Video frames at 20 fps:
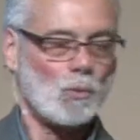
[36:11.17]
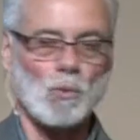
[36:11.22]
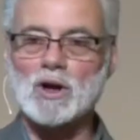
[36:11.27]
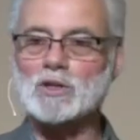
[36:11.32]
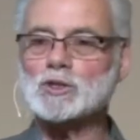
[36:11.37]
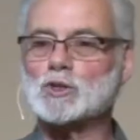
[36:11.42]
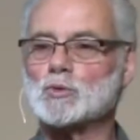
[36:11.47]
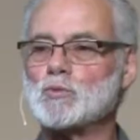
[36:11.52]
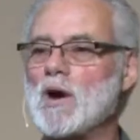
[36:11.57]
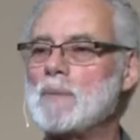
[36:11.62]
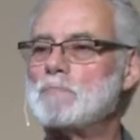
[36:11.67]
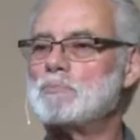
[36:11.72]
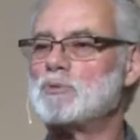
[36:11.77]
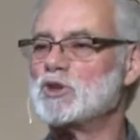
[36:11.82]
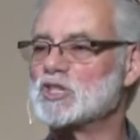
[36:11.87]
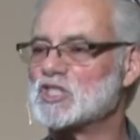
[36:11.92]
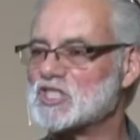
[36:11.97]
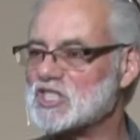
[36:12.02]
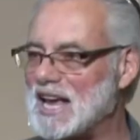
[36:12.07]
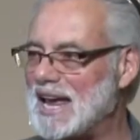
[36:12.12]
was
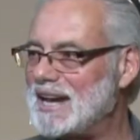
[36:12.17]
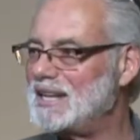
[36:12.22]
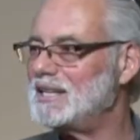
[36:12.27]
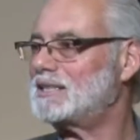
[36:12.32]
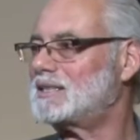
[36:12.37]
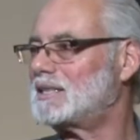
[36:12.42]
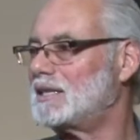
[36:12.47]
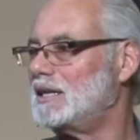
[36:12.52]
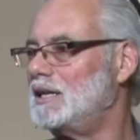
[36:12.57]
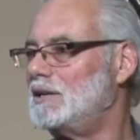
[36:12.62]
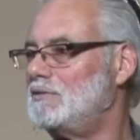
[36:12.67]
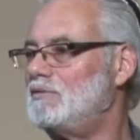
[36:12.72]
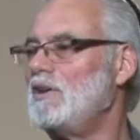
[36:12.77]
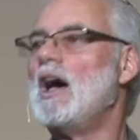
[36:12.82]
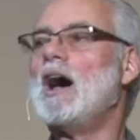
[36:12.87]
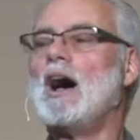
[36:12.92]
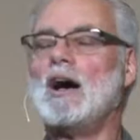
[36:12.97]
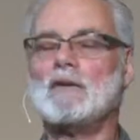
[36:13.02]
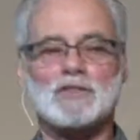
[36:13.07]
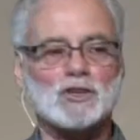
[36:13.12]

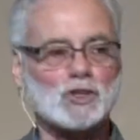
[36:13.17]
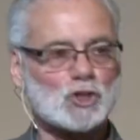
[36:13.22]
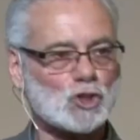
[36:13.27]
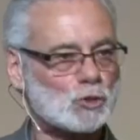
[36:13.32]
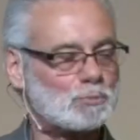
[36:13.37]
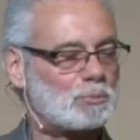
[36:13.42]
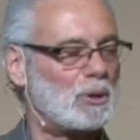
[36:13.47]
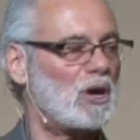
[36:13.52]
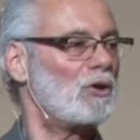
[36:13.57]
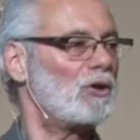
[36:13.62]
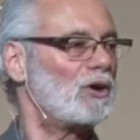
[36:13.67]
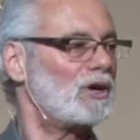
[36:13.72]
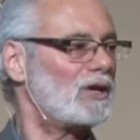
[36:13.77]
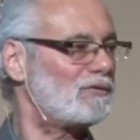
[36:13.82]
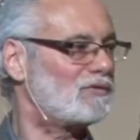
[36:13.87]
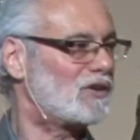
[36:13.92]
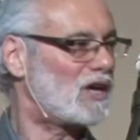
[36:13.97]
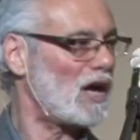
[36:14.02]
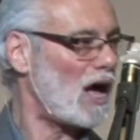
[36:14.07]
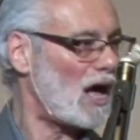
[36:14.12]
representative of the Spirit
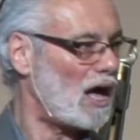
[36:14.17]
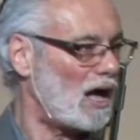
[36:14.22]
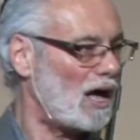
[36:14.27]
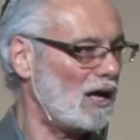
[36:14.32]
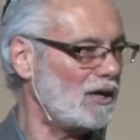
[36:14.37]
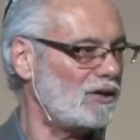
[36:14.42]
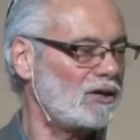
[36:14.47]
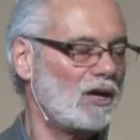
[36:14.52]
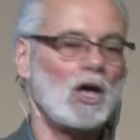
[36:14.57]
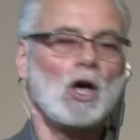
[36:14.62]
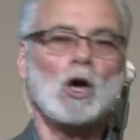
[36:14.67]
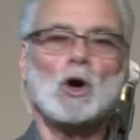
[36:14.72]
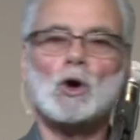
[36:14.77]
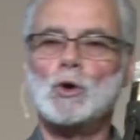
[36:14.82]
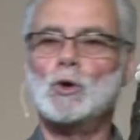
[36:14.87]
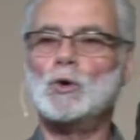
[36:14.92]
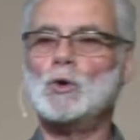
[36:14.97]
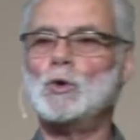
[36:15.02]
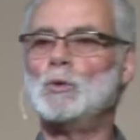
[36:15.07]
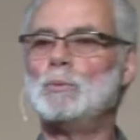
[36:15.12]
of God,
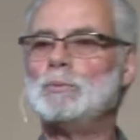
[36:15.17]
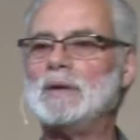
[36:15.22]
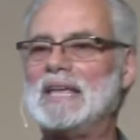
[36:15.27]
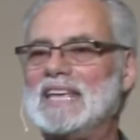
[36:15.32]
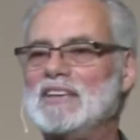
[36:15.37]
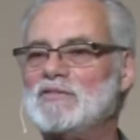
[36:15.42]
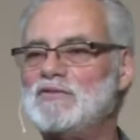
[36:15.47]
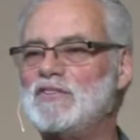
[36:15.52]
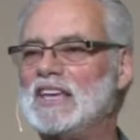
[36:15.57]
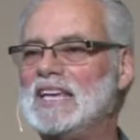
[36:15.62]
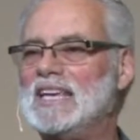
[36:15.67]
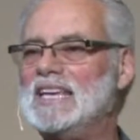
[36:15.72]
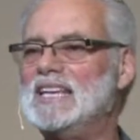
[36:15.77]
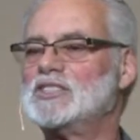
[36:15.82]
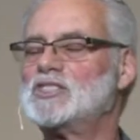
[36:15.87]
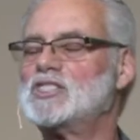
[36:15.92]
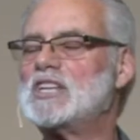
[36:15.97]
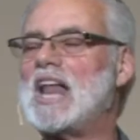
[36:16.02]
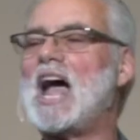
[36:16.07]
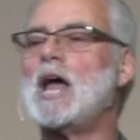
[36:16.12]
whom if he
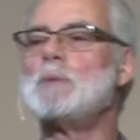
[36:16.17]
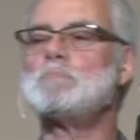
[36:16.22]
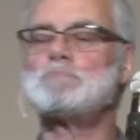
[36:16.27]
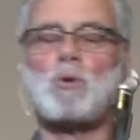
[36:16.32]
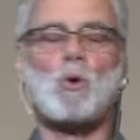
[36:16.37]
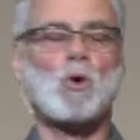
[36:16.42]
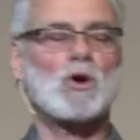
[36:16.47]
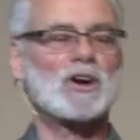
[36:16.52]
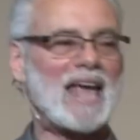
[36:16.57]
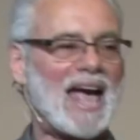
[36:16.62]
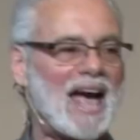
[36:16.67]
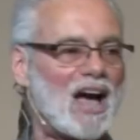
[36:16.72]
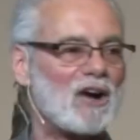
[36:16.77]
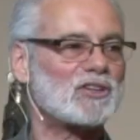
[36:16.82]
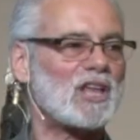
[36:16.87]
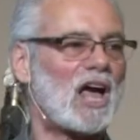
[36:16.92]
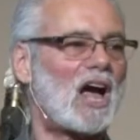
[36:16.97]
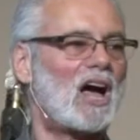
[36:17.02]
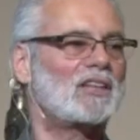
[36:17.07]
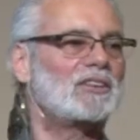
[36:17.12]
is not poured
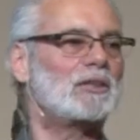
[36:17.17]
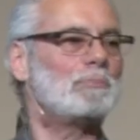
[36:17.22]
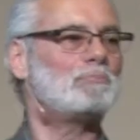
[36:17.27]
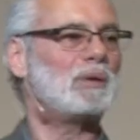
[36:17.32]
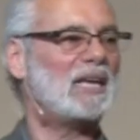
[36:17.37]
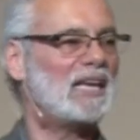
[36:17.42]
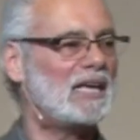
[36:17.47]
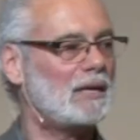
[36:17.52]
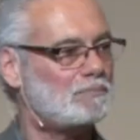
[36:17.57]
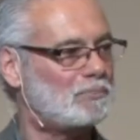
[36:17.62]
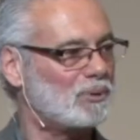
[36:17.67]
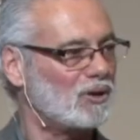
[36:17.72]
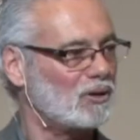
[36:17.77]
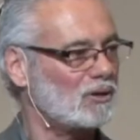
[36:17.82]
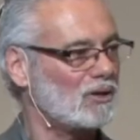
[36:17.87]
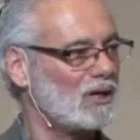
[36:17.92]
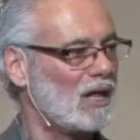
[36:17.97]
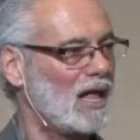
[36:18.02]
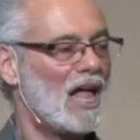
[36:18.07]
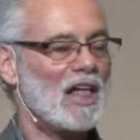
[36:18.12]
out on the
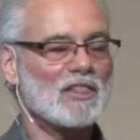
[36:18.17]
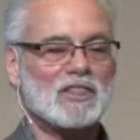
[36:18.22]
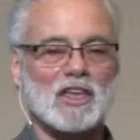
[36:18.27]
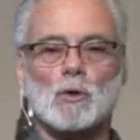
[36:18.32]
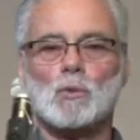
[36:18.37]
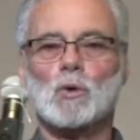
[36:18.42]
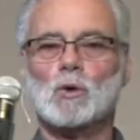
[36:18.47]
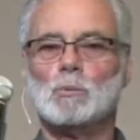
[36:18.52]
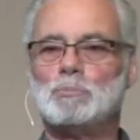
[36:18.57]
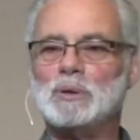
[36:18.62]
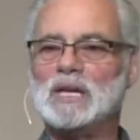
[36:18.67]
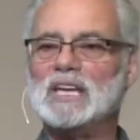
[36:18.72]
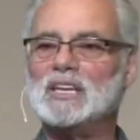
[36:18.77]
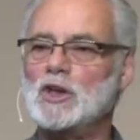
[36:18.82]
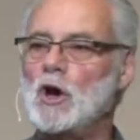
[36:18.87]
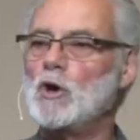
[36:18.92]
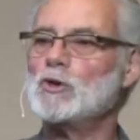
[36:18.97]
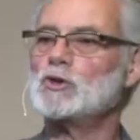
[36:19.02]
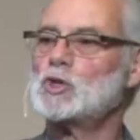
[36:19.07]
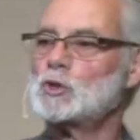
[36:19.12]
people, there will be
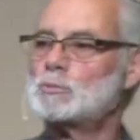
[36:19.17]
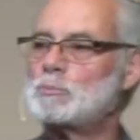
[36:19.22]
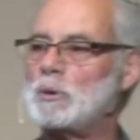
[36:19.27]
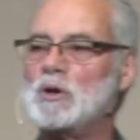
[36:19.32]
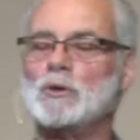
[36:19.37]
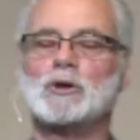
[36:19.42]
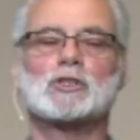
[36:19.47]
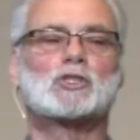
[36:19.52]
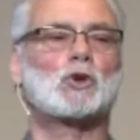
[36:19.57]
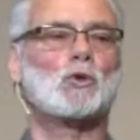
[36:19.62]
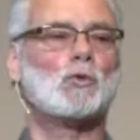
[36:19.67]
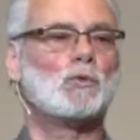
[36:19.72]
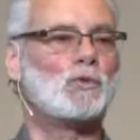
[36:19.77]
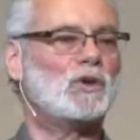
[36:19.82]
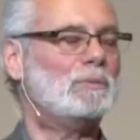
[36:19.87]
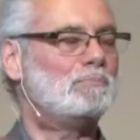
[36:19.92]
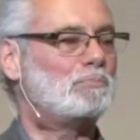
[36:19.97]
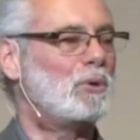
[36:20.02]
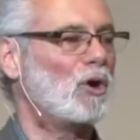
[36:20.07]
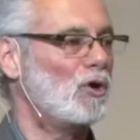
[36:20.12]
no spiritual
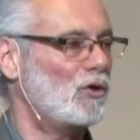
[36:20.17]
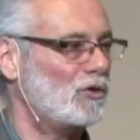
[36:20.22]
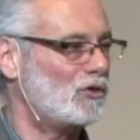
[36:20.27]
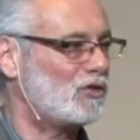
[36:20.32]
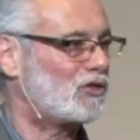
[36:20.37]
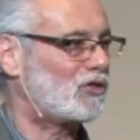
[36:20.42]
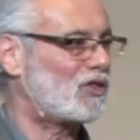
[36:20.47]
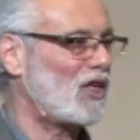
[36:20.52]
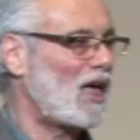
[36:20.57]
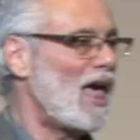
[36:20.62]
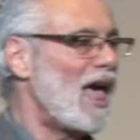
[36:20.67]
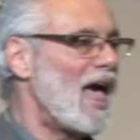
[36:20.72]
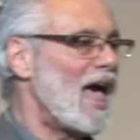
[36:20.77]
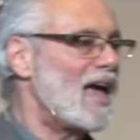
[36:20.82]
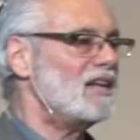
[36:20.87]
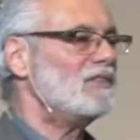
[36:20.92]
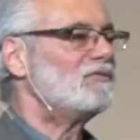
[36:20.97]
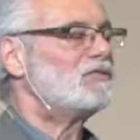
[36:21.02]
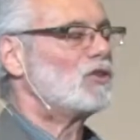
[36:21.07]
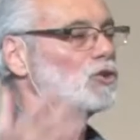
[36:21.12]
rebirth.
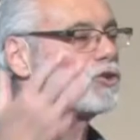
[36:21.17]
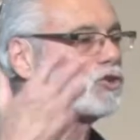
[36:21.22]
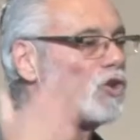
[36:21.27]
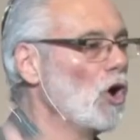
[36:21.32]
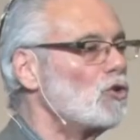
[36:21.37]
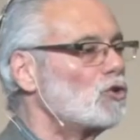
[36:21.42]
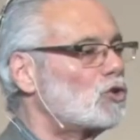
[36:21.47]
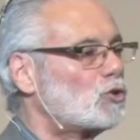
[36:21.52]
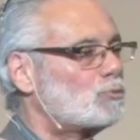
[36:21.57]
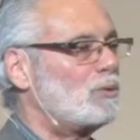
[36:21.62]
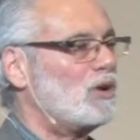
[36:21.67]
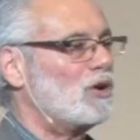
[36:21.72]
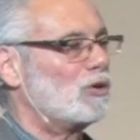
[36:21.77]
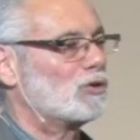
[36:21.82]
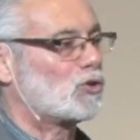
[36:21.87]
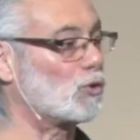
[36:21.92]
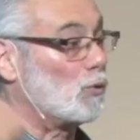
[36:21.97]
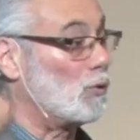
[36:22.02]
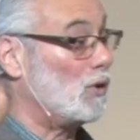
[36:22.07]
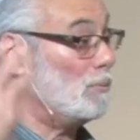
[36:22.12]
And if there's no
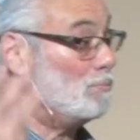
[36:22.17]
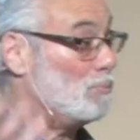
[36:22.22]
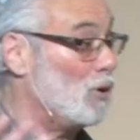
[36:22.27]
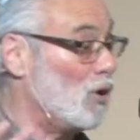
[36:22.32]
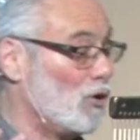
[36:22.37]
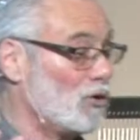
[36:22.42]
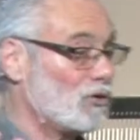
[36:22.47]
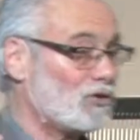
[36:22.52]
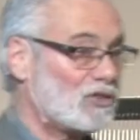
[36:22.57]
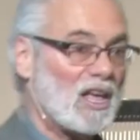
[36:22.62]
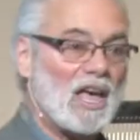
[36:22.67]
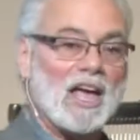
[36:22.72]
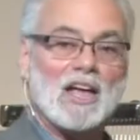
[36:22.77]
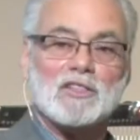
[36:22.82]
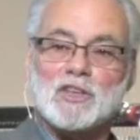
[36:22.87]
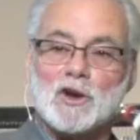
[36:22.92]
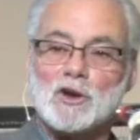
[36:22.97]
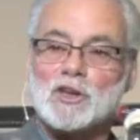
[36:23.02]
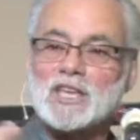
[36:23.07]
spiritual rebirth, there